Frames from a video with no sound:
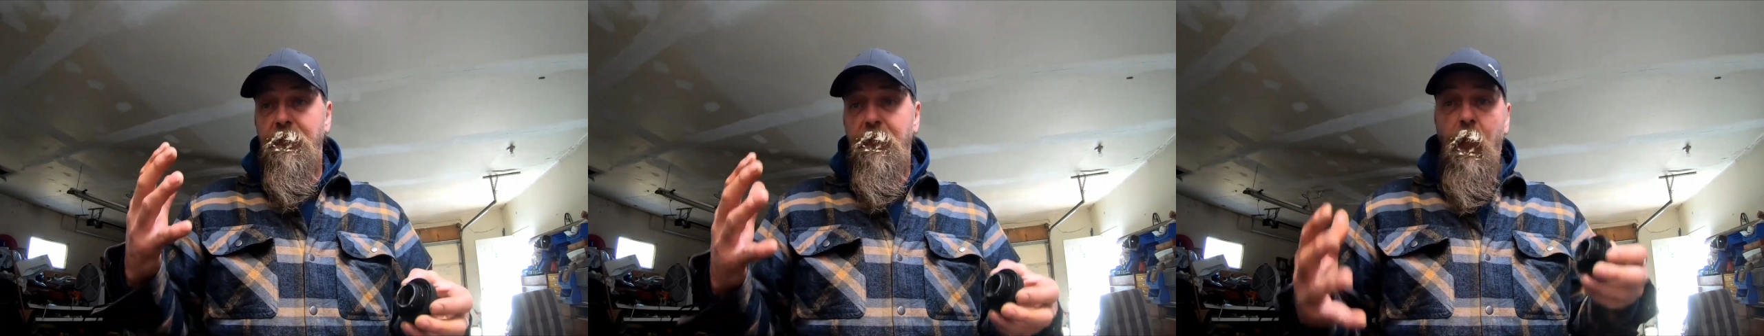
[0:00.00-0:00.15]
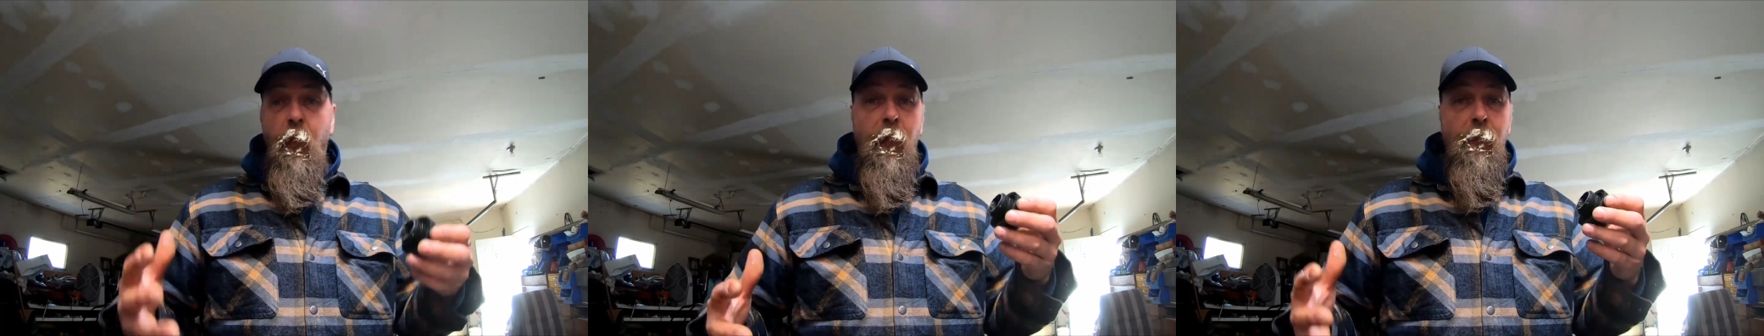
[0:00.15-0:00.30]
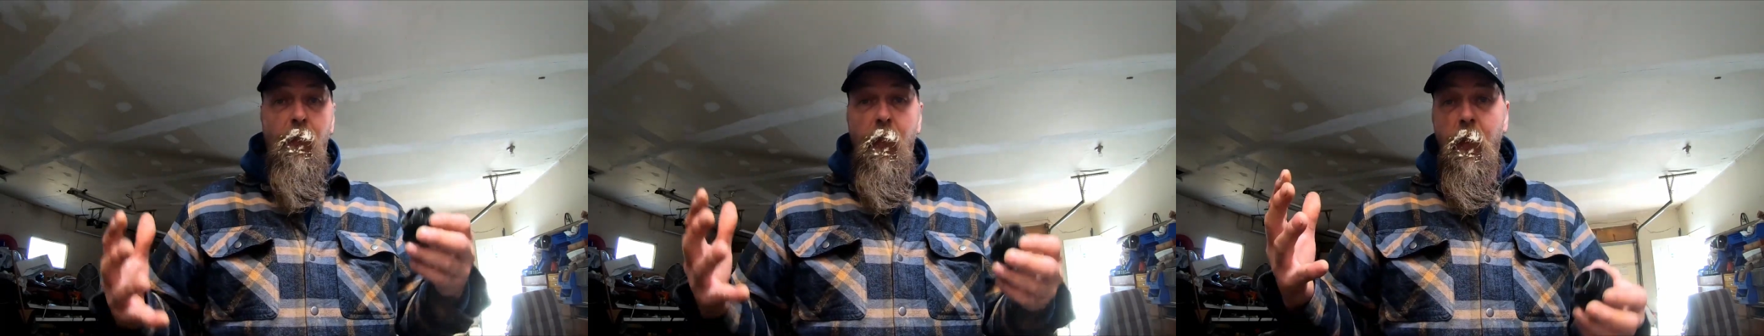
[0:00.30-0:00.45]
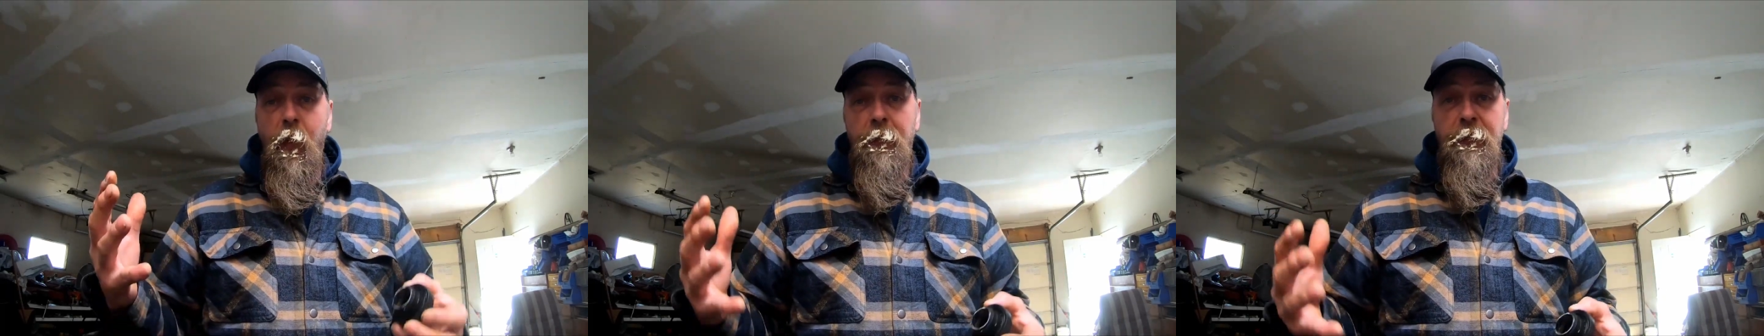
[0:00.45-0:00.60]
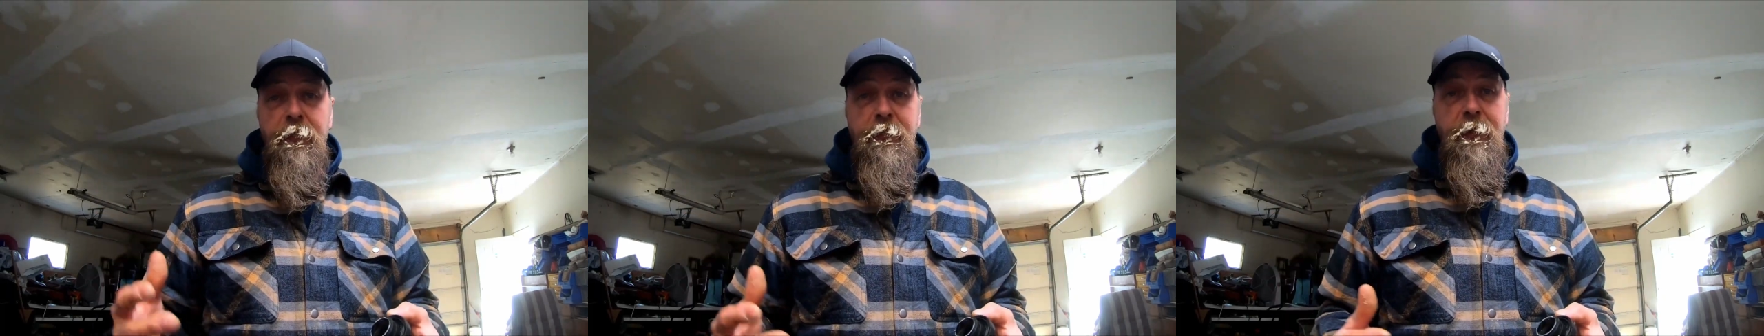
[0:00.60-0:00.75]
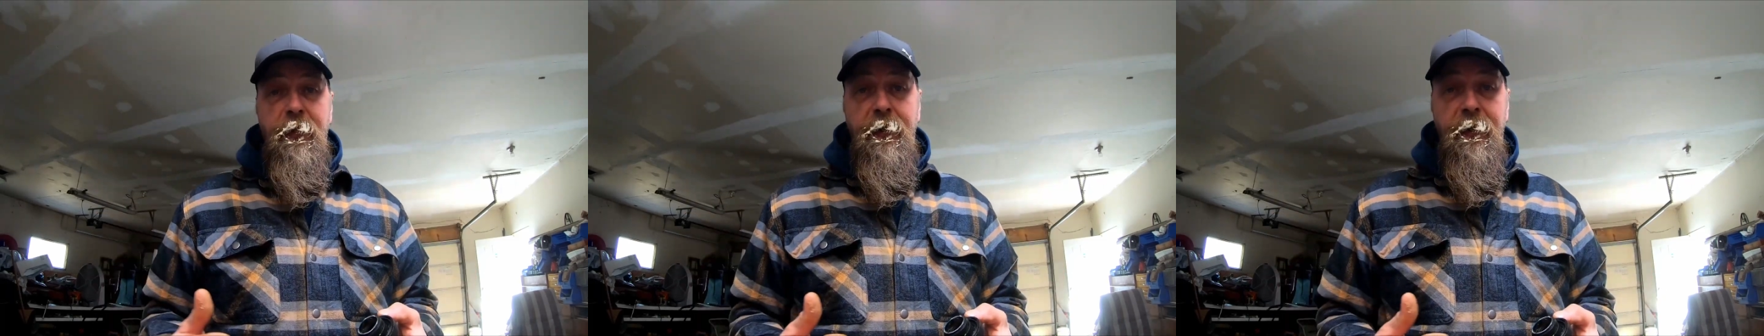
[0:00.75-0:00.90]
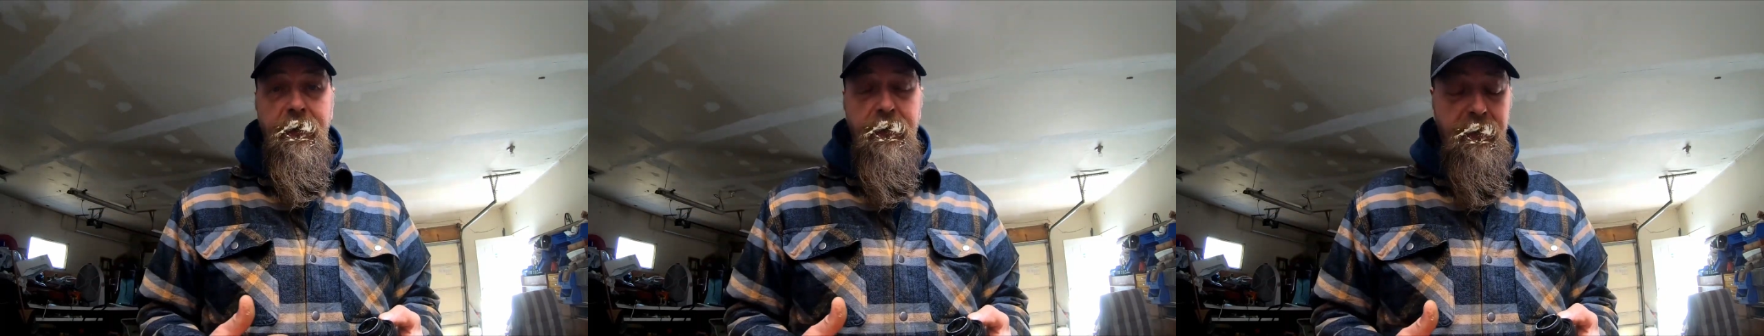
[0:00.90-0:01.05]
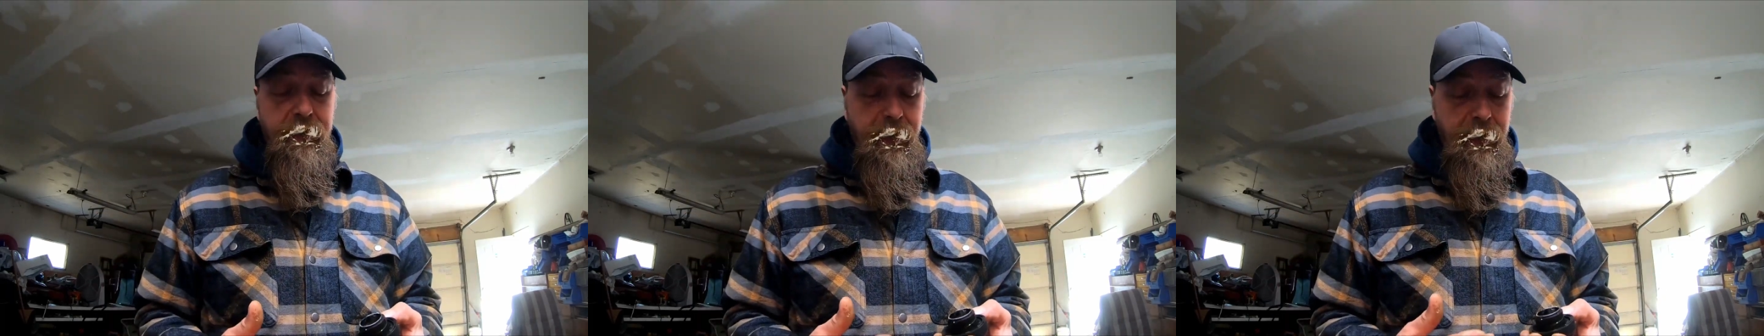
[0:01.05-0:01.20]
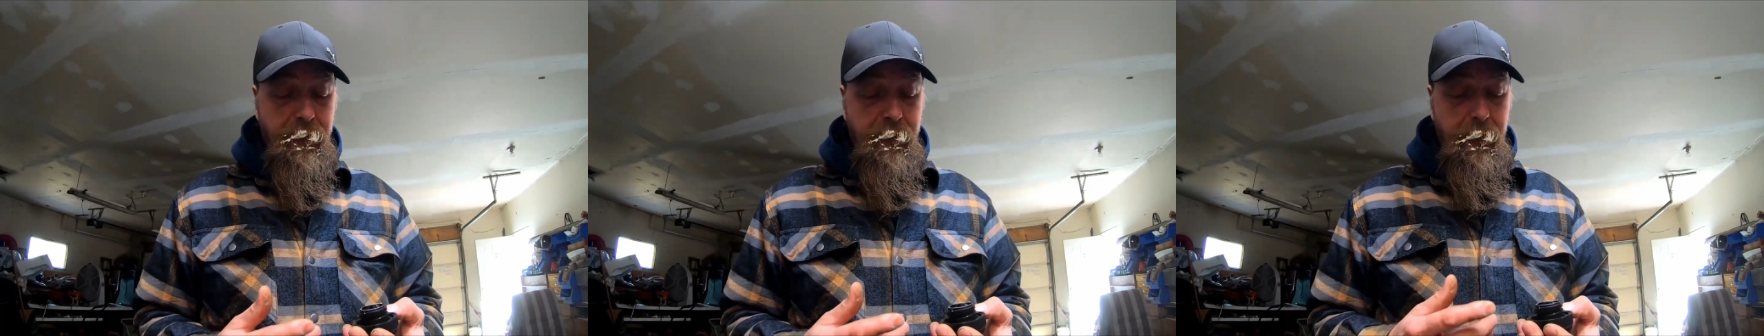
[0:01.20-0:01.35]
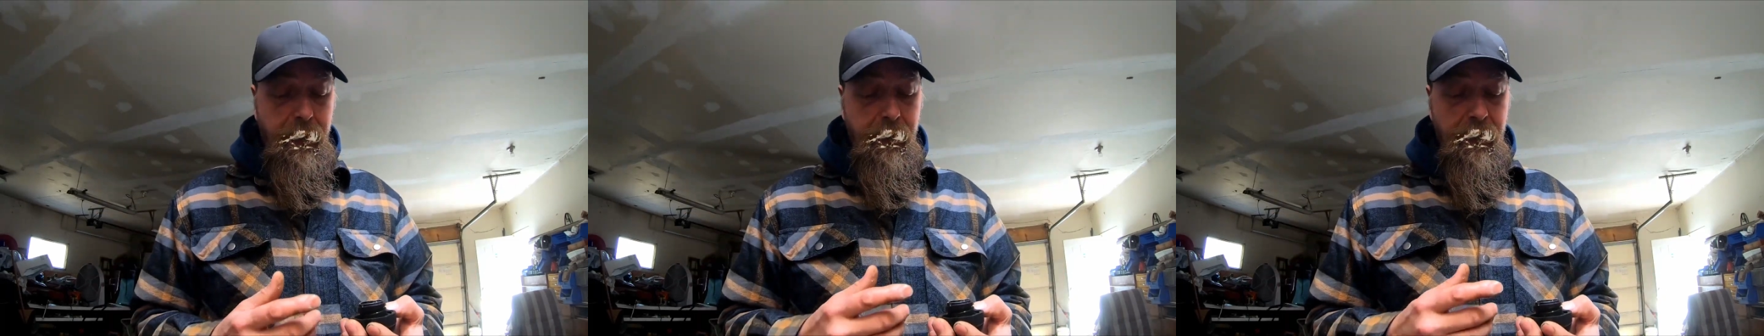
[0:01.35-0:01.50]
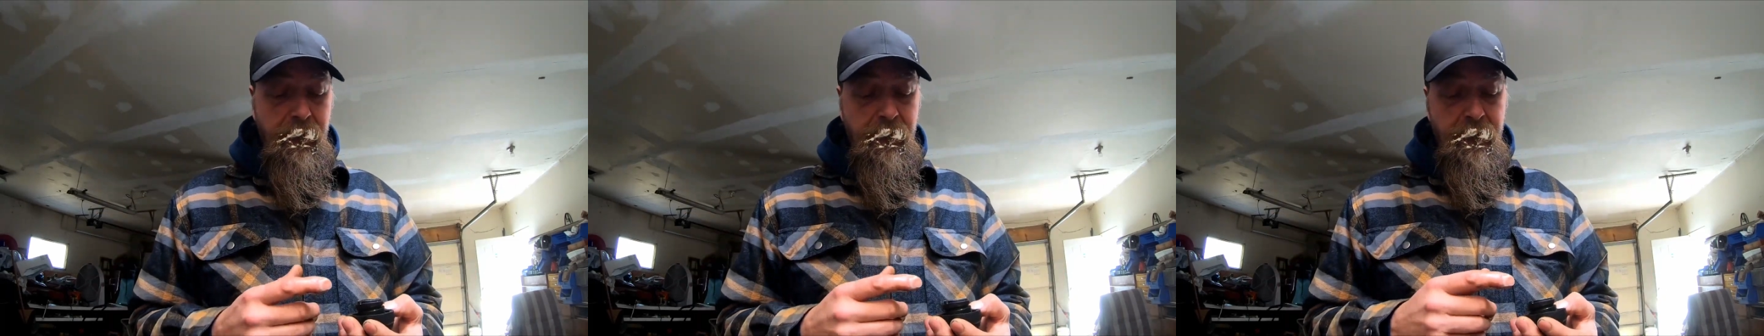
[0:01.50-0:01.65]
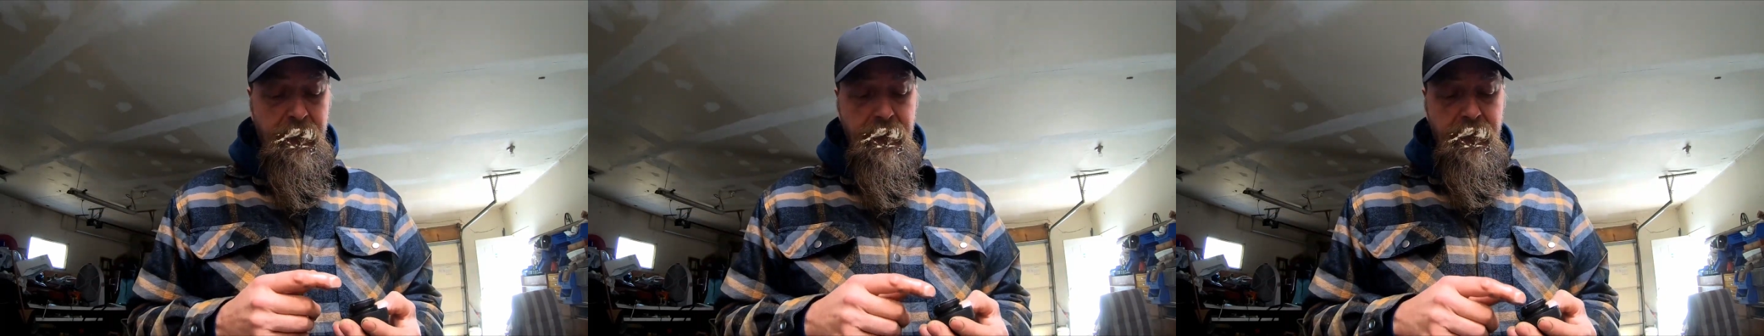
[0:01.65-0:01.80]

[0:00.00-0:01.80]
or more percent of the time,